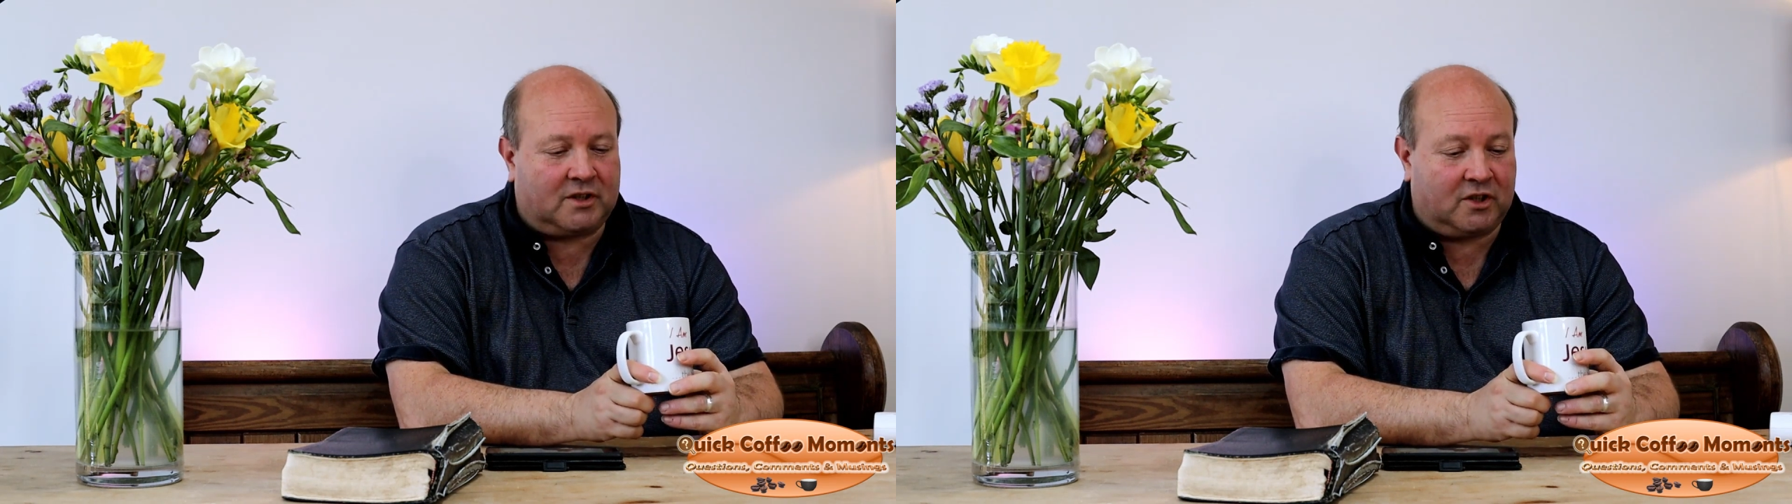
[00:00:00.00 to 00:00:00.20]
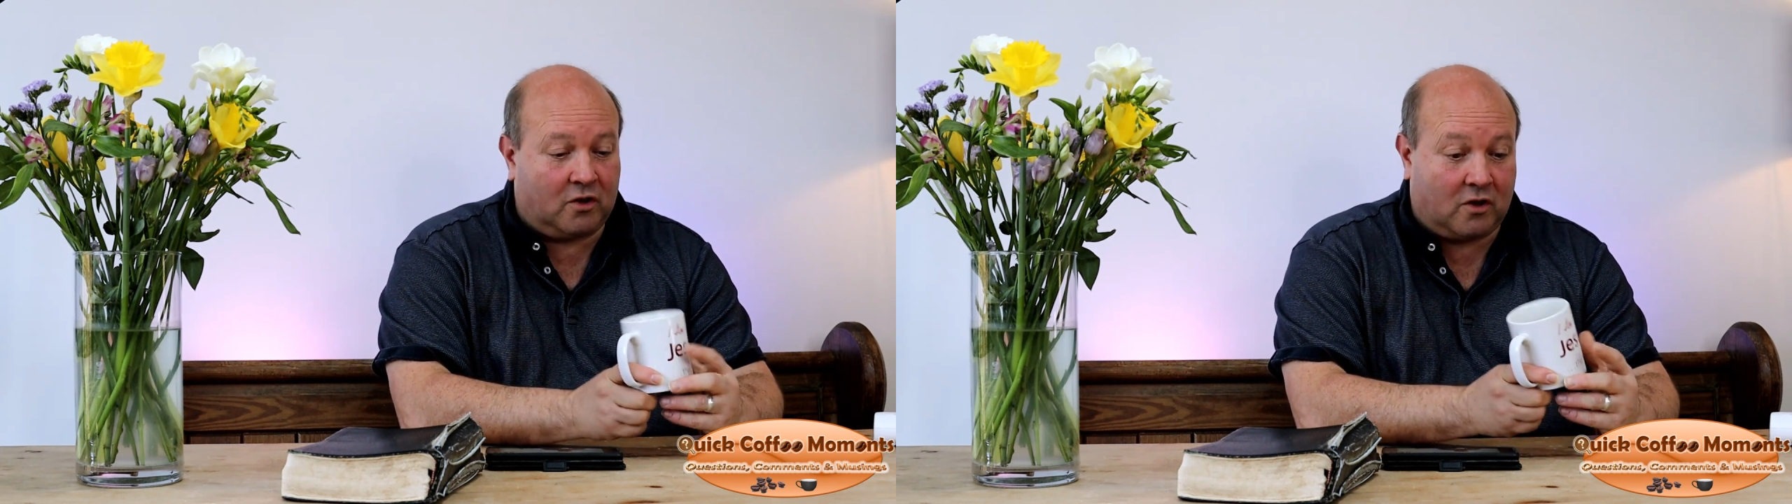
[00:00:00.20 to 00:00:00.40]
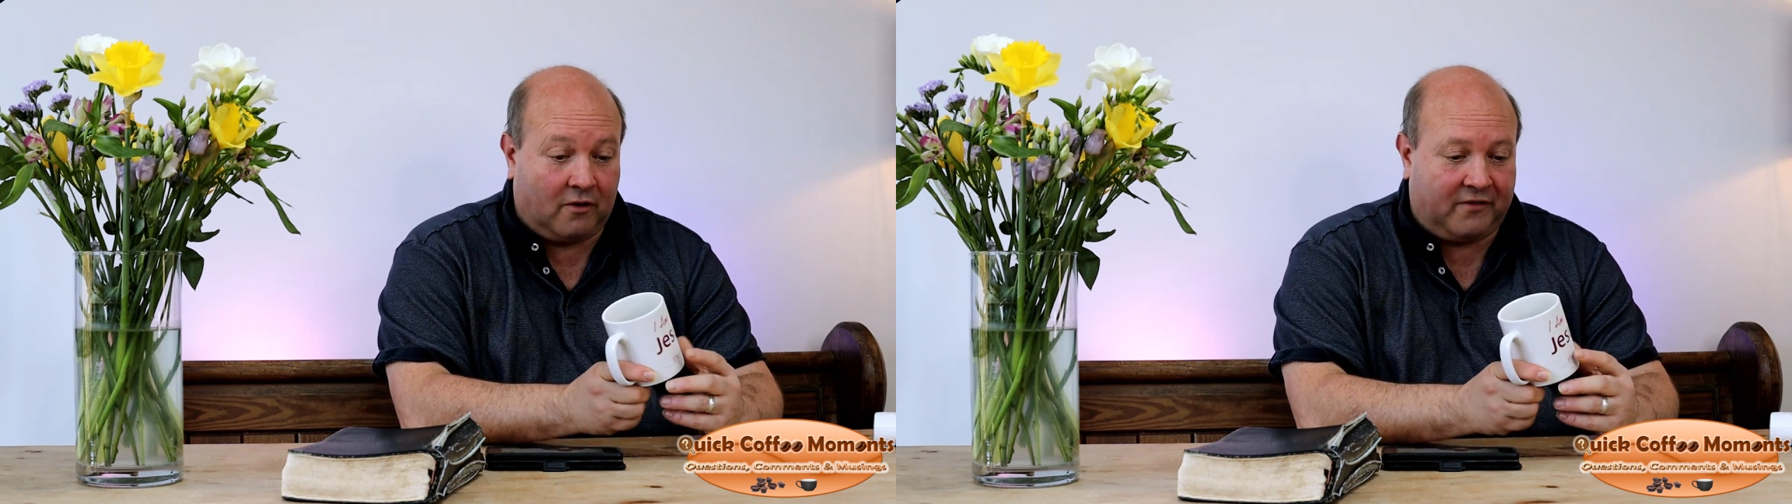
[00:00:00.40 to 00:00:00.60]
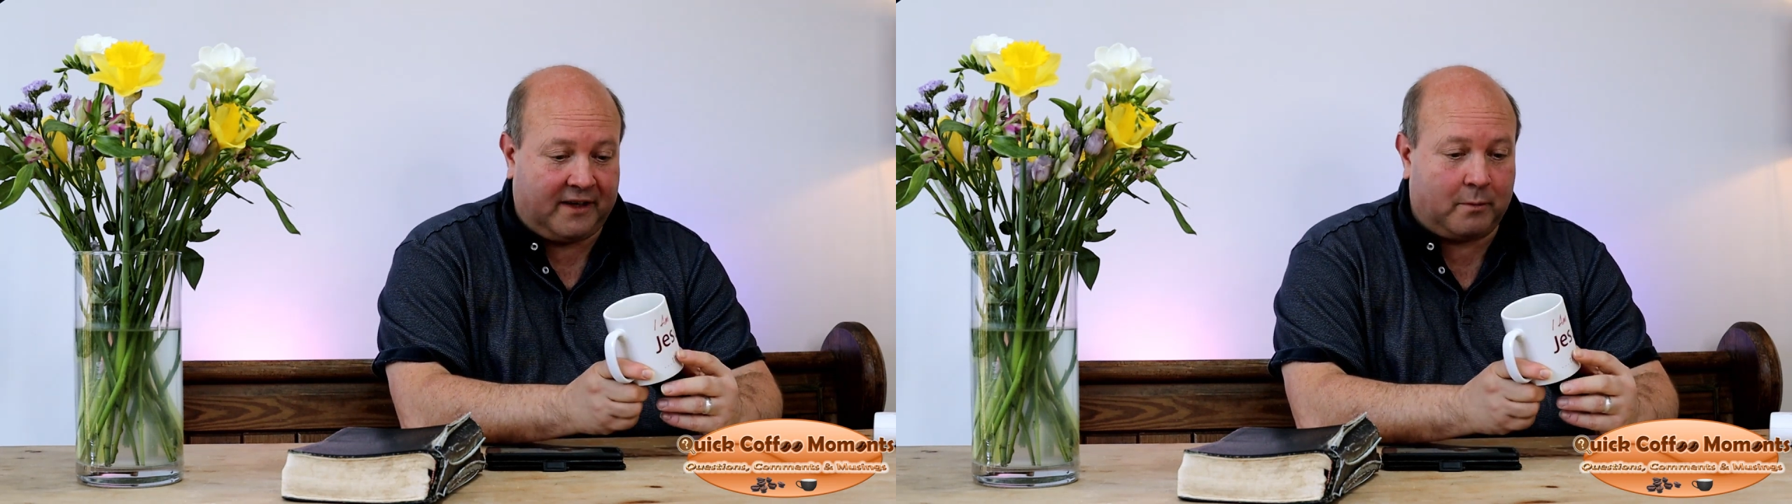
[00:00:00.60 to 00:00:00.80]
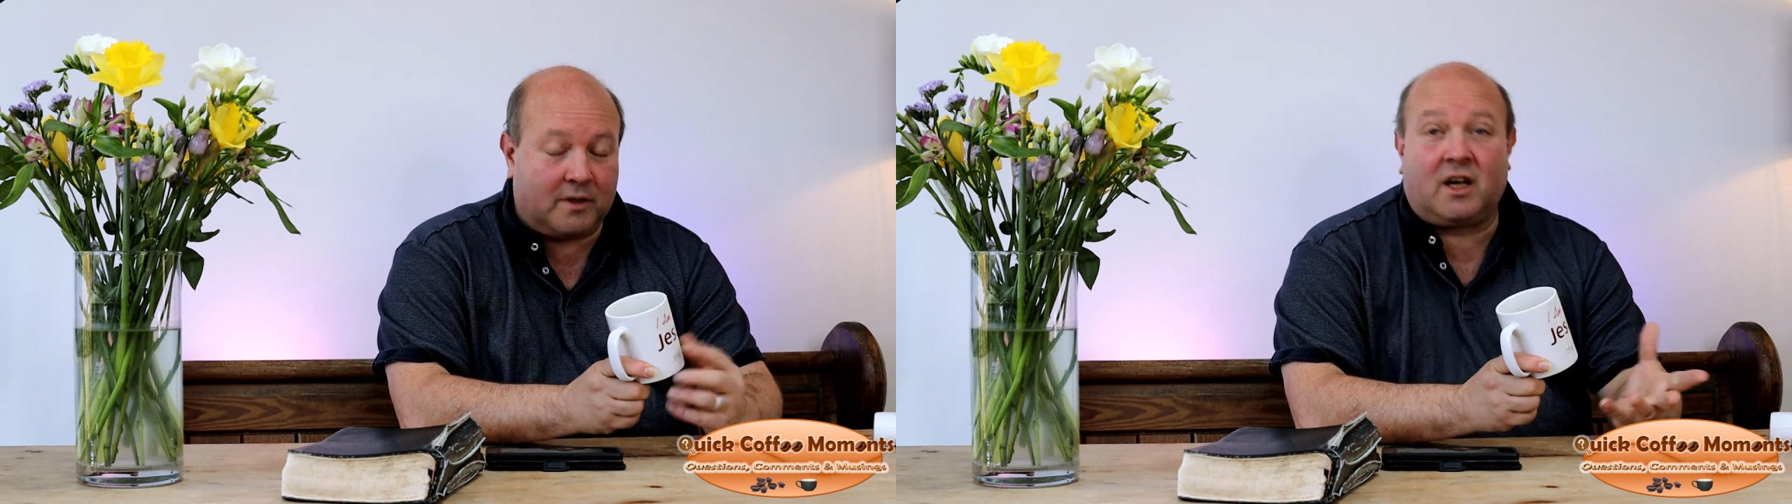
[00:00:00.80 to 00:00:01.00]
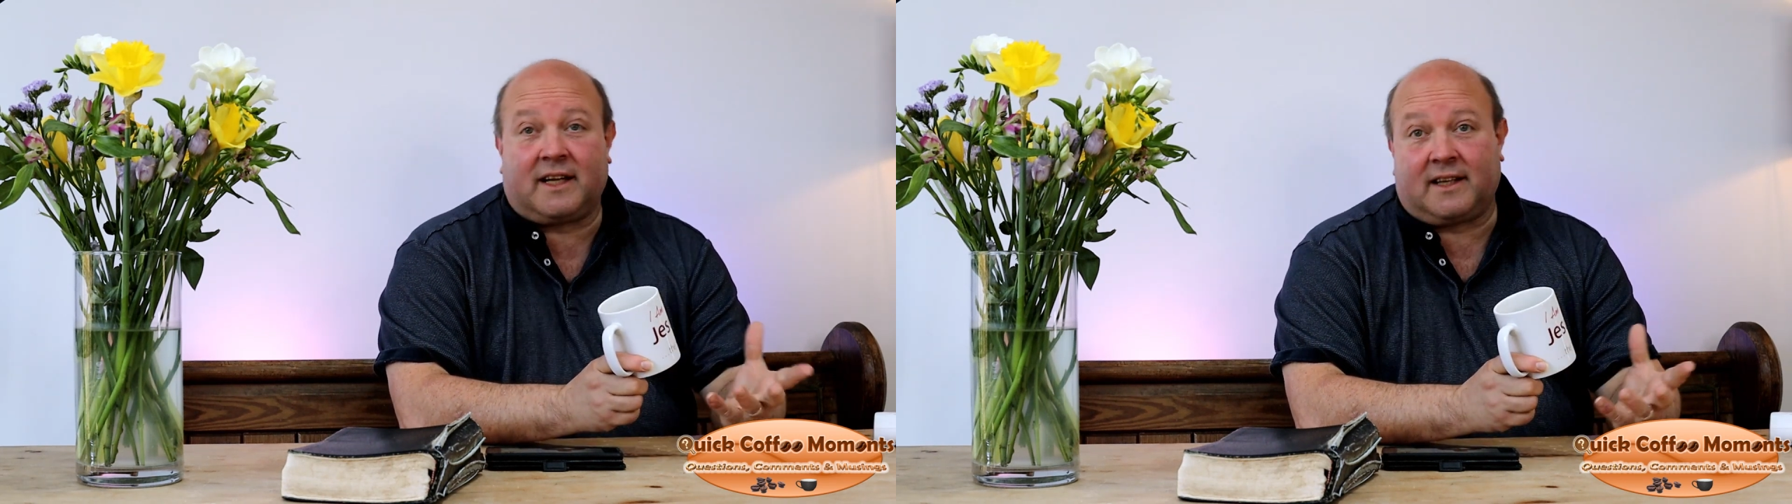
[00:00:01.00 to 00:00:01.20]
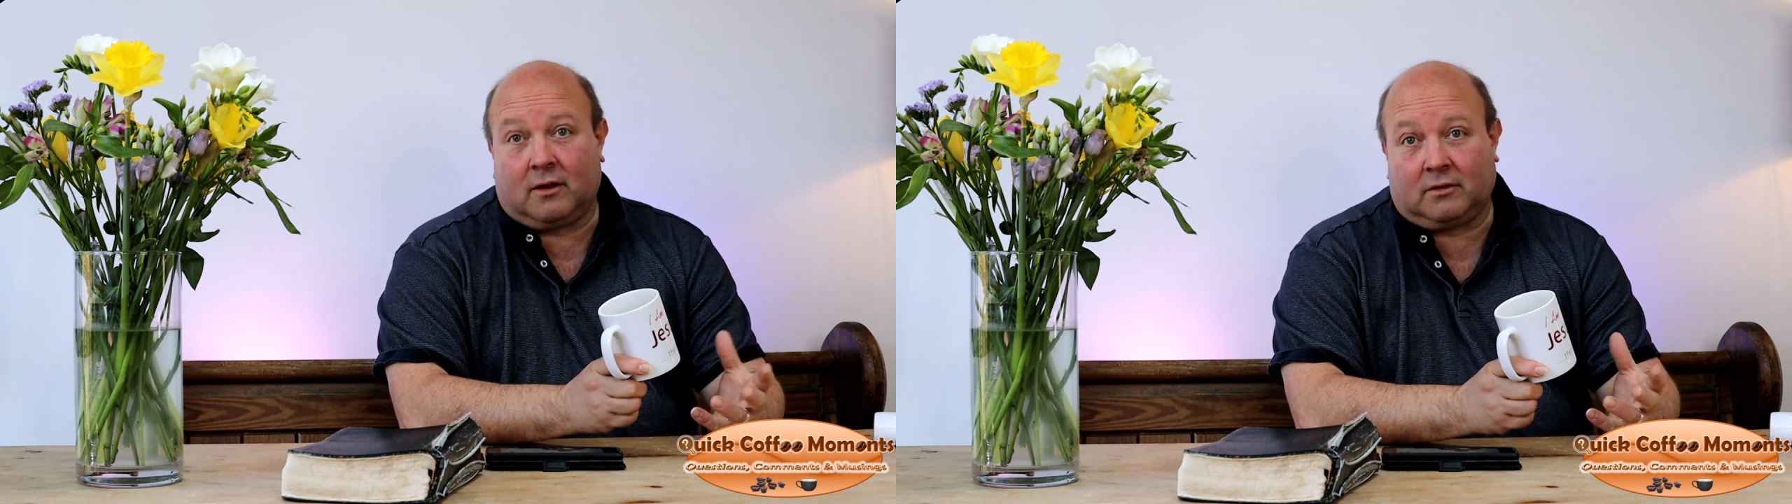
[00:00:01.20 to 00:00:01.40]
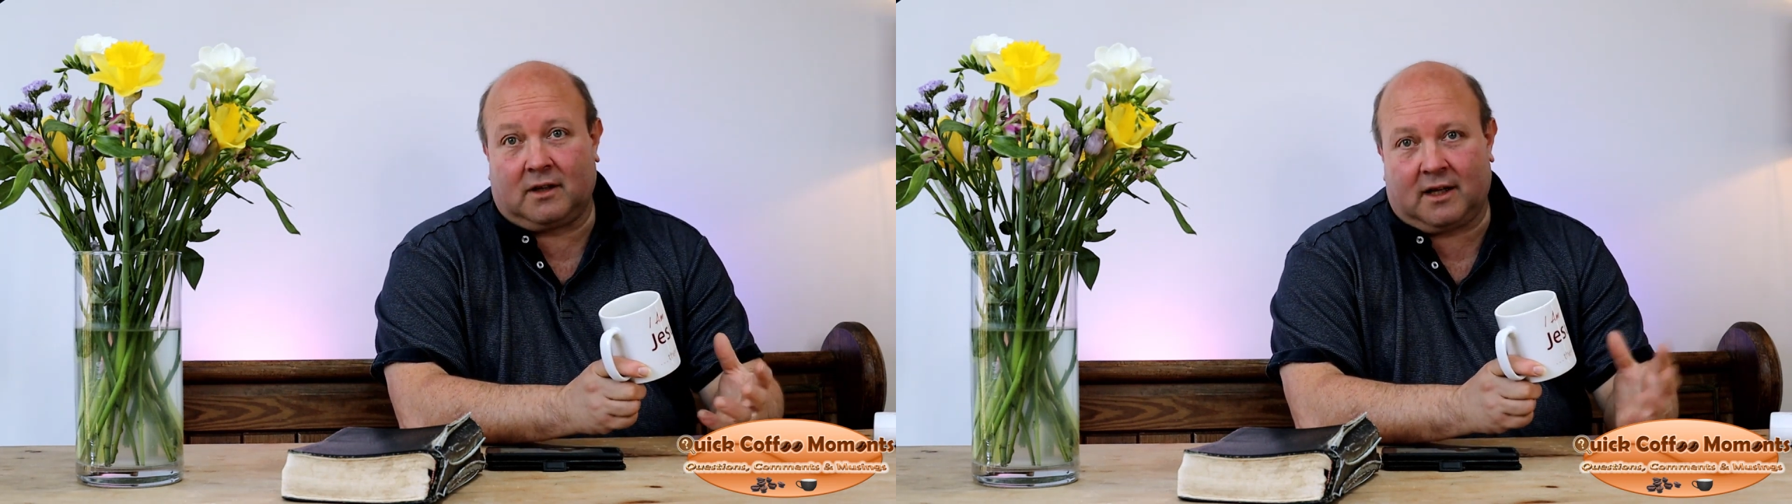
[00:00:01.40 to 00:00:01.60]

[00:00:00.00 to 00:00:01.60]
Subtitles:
to your coffee, which I don't.